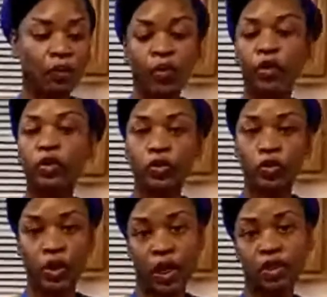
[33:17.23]
Or you can
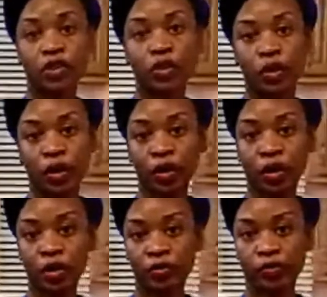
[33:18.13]
use less sugar
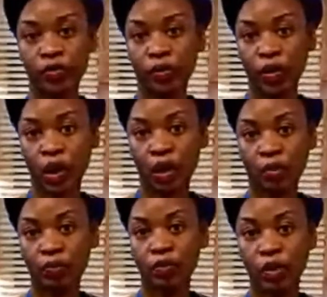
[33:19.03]
if you
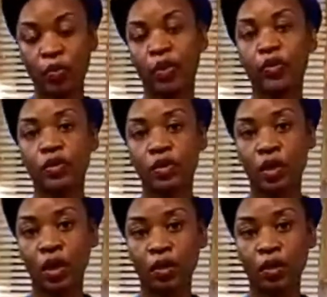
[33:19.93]
don't want to use